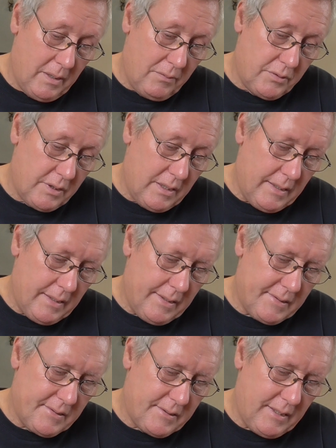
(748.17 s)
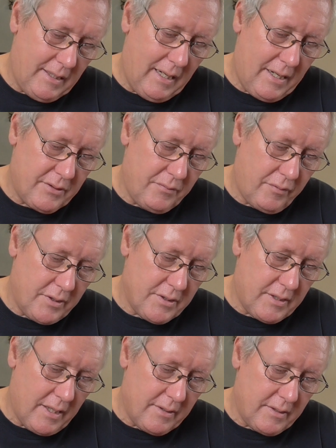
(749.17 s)
That was a single action
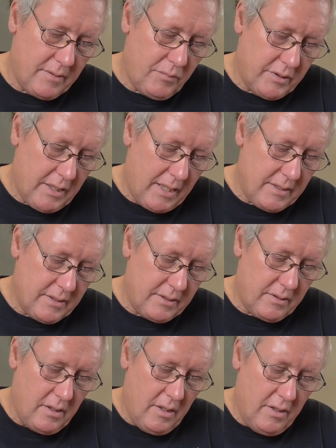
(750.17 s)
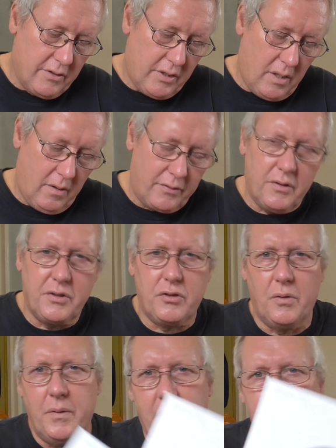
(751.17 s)
freestanding with Daisies. So I sort of stuck with